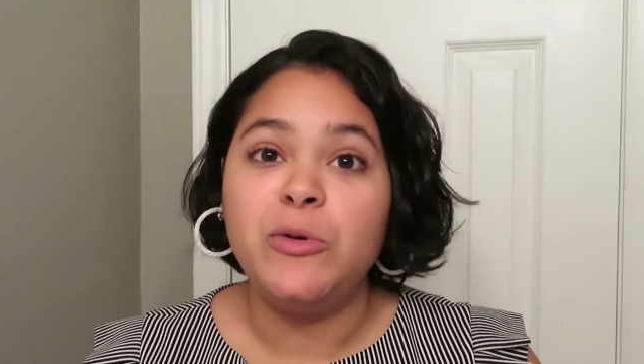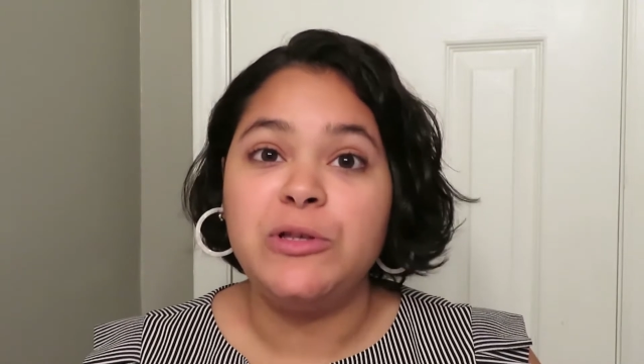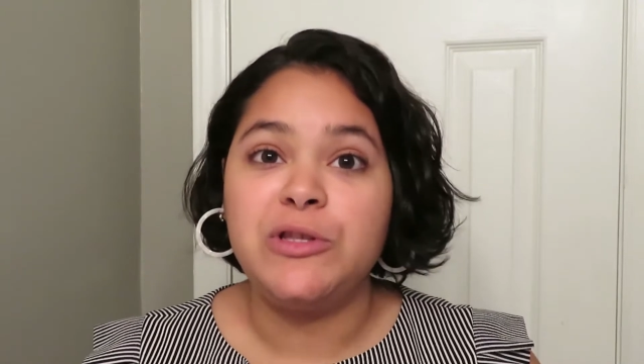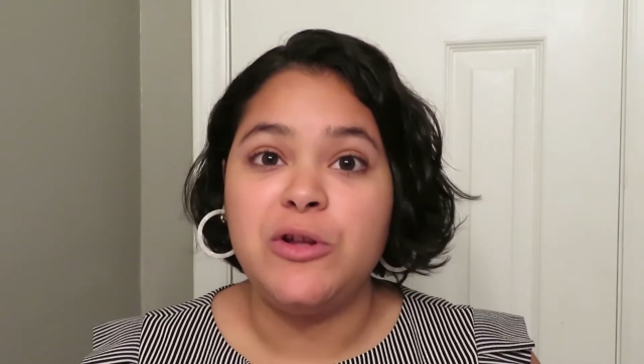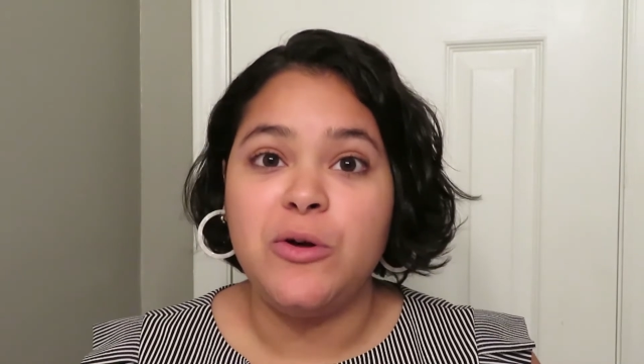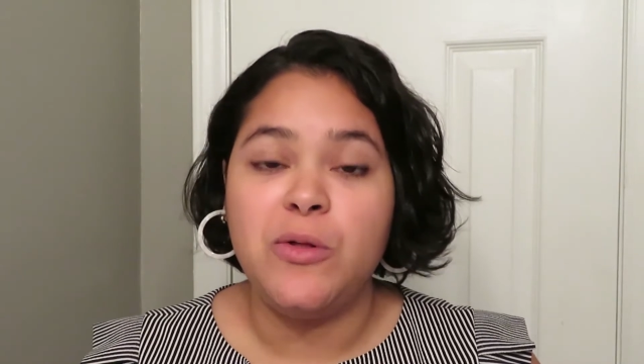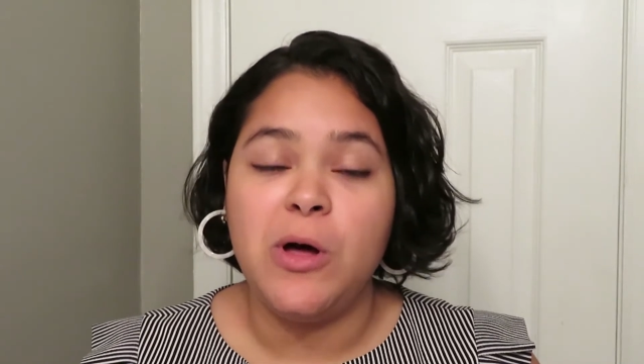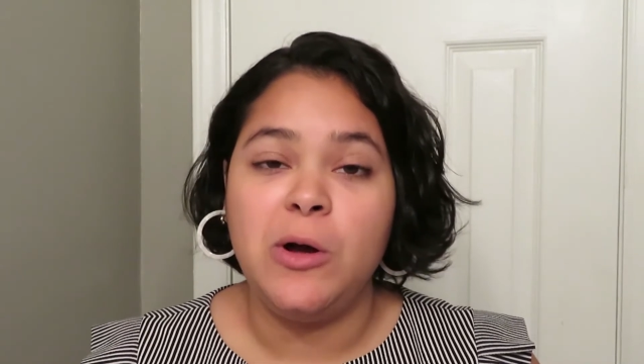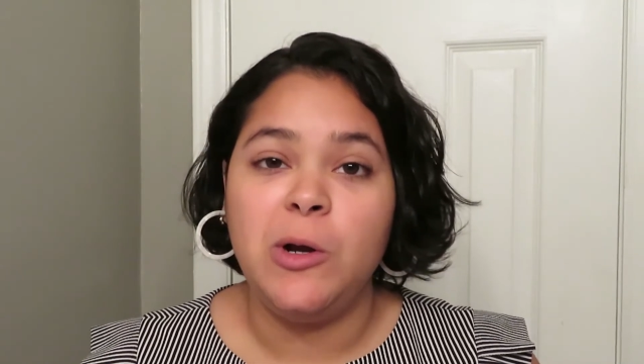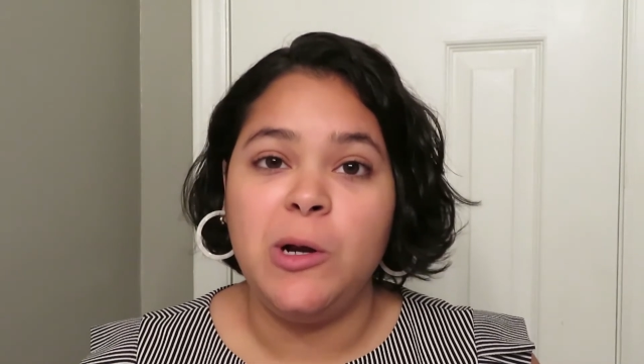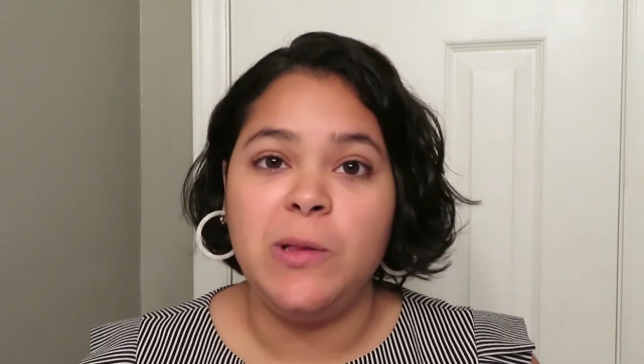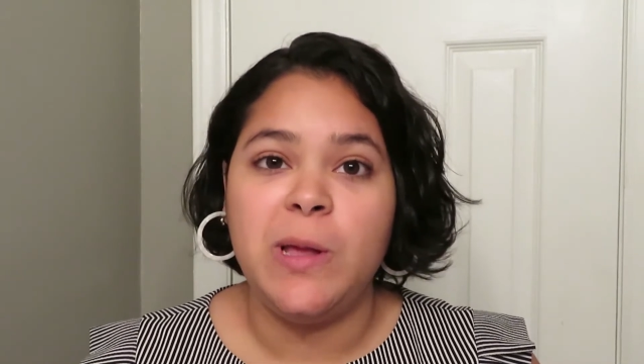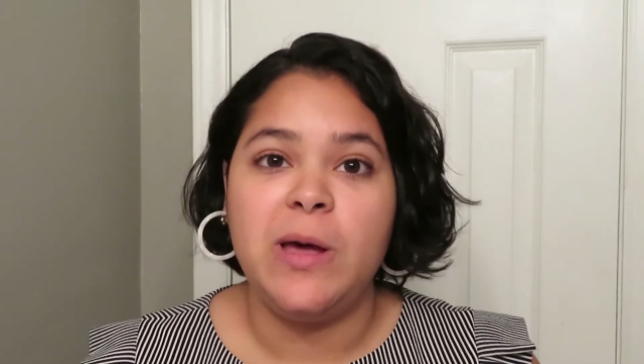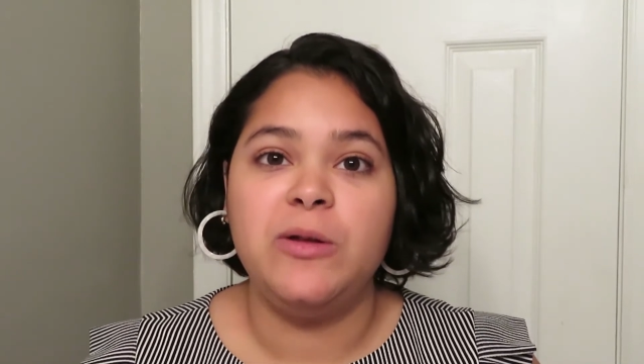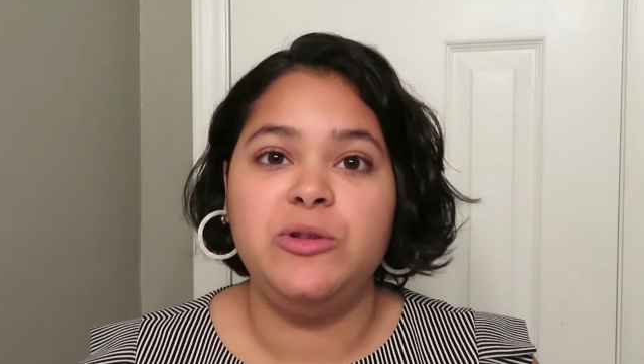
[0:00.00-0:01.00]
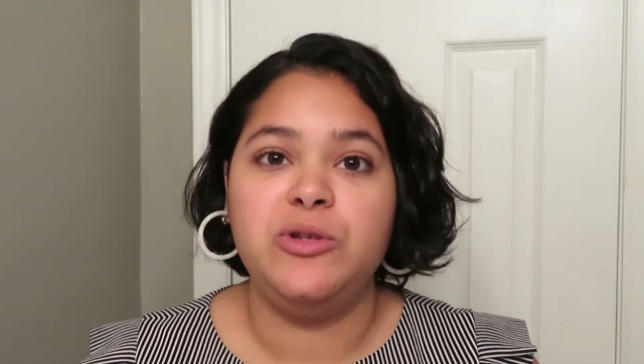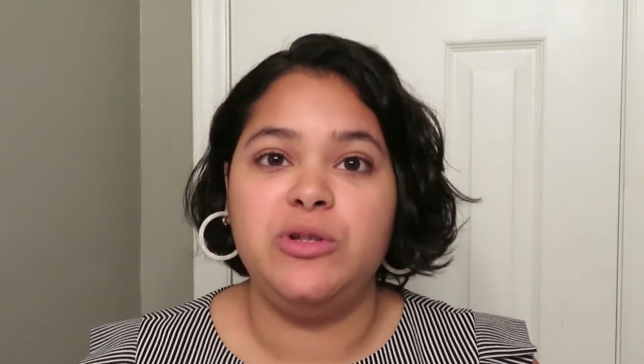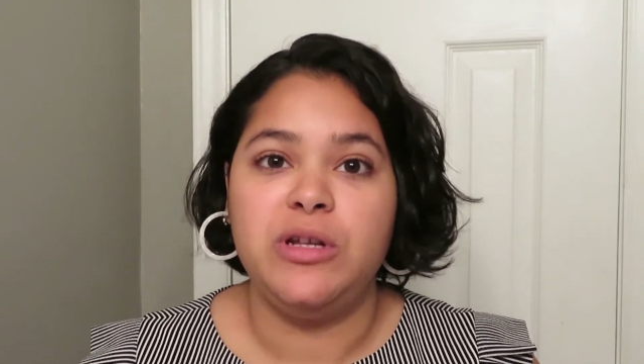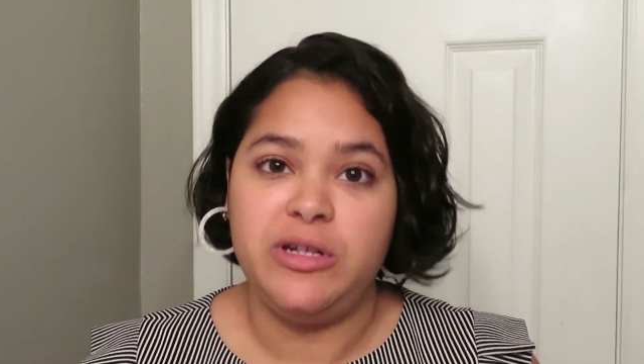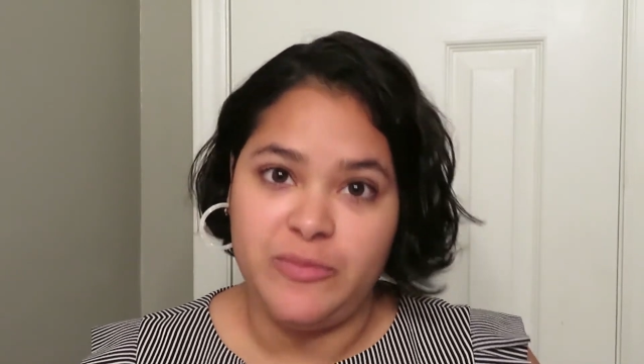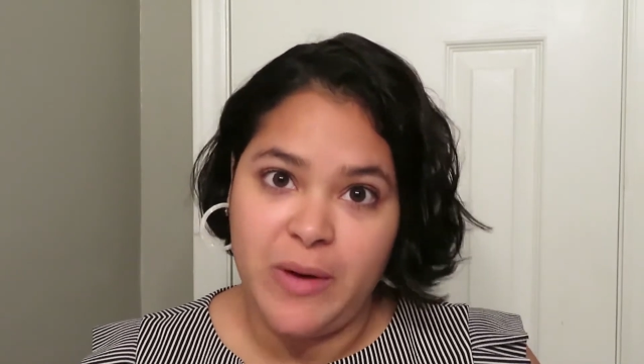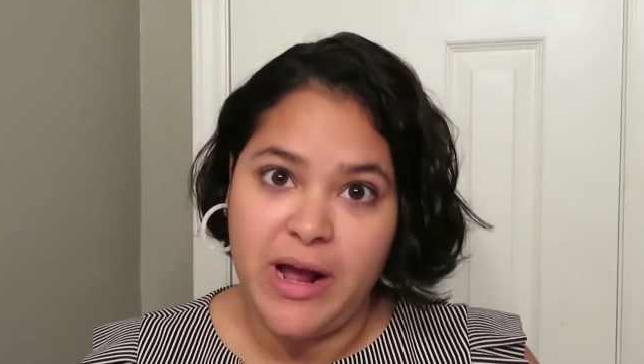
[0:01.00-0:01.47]
was no longer allowed to
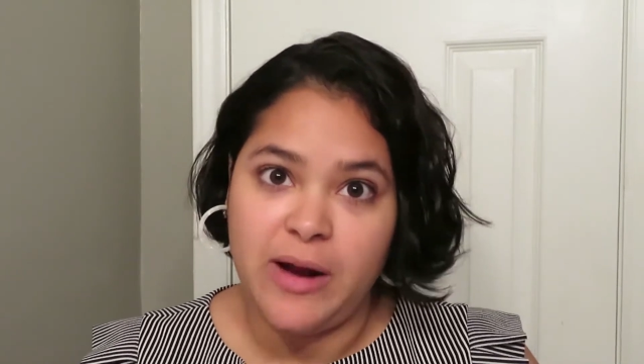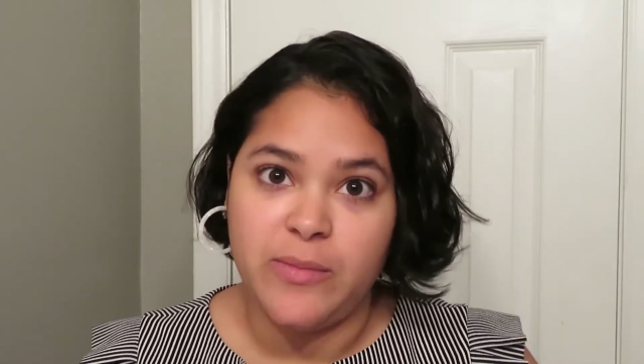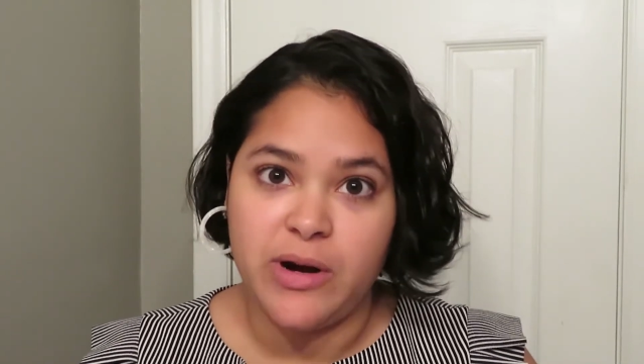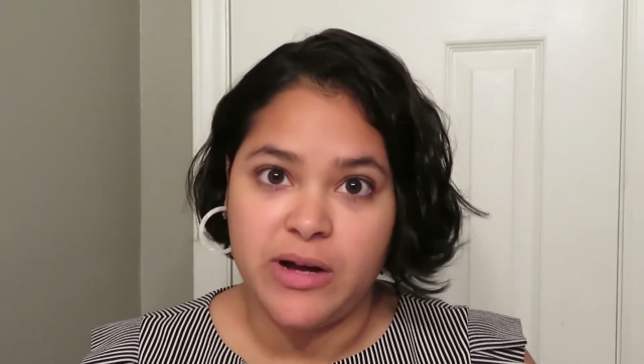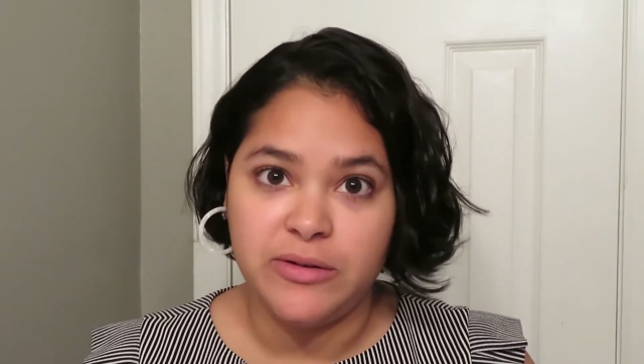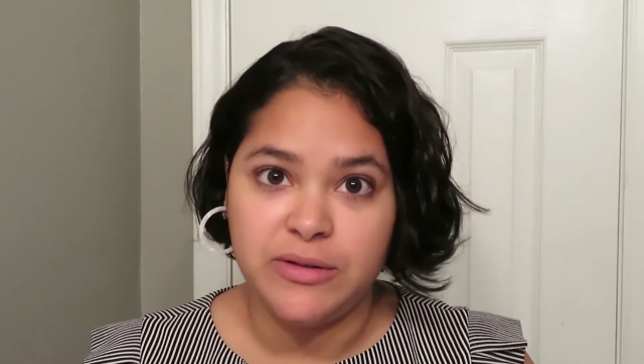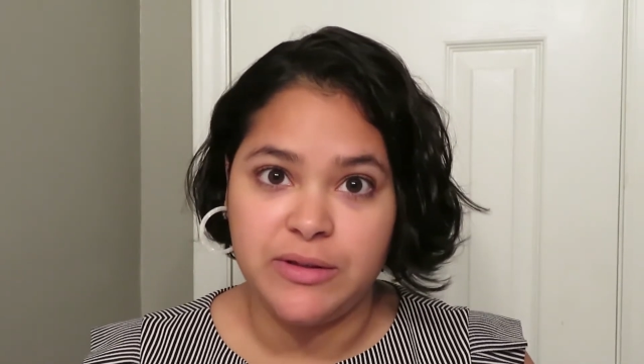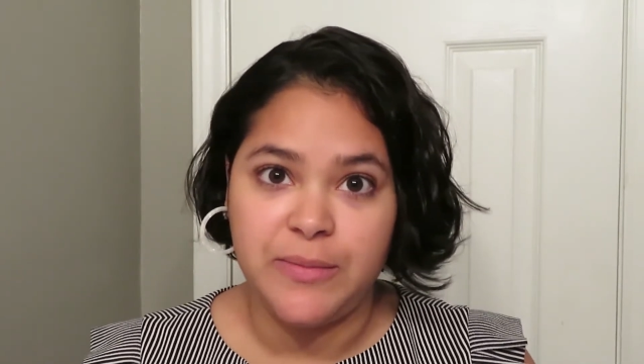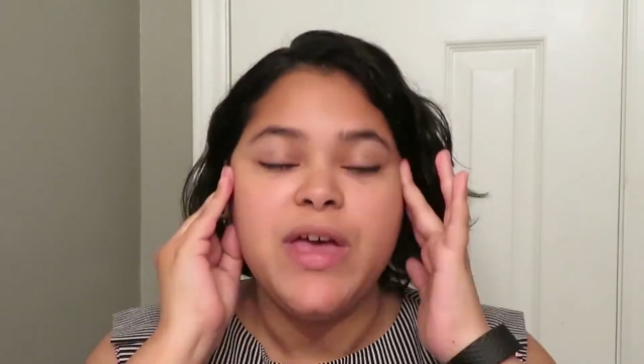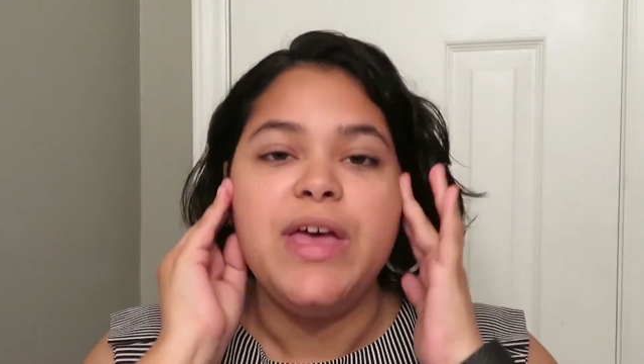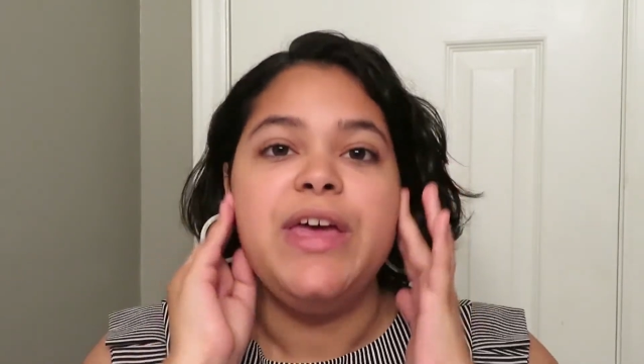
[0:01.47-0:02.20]
touch my eyebrows